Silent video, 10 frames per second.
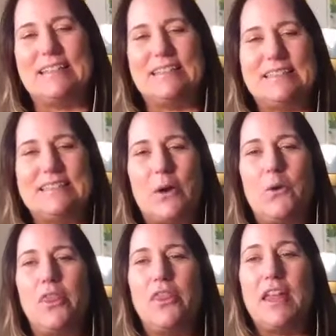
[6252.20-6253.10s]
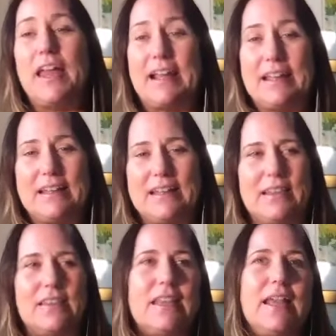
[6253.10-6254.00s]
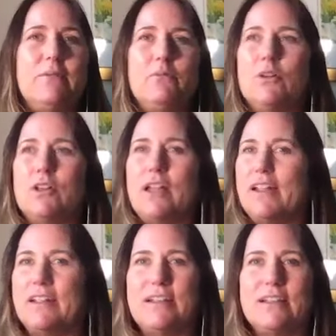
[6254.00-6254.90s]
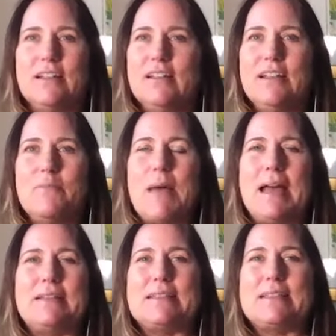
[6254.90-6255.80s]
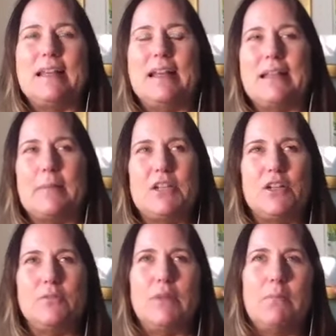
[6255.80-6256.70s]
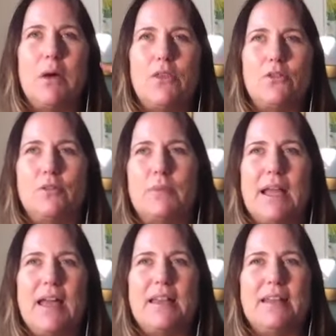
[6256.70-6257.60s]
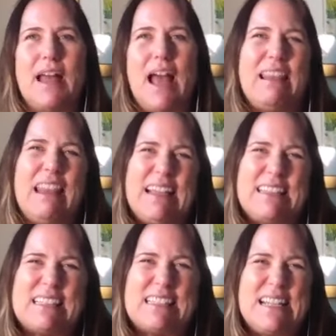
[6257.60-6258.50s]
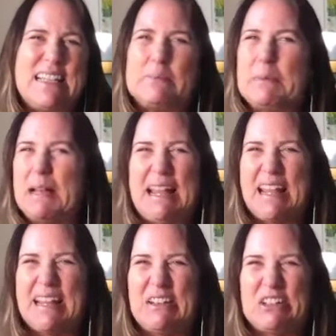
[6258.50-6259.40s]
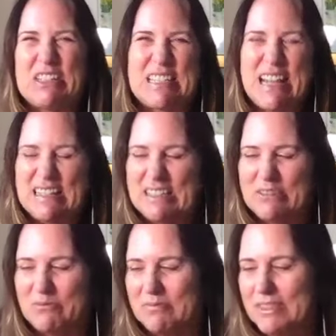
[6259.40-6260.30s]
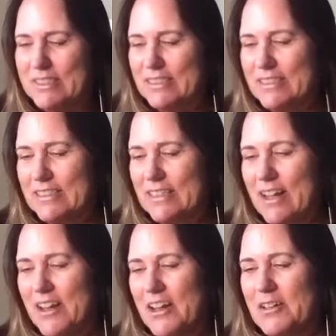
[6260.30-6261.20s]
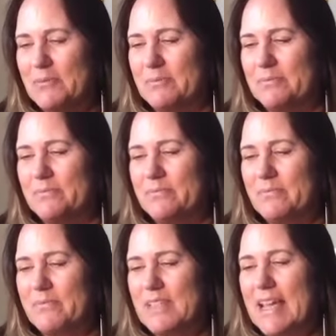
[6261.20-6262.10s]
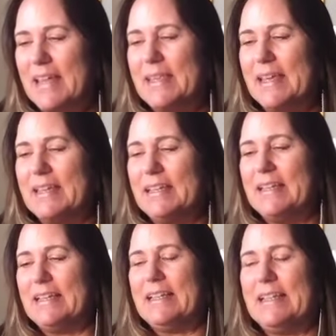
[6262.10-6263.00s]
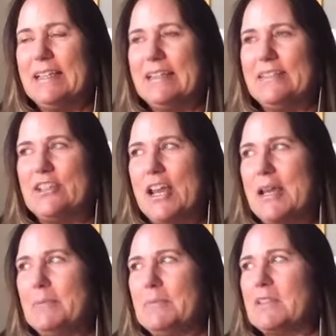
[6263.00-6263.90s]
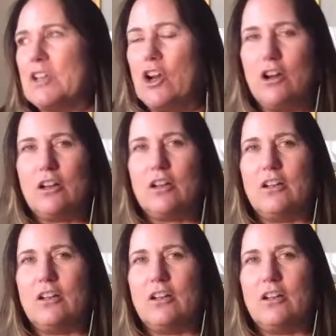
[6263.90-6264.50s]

is so thick that they were like, Matt said, I kept hearing my mother in my head. I like the scenes, but I can't understand them. And then James Kirk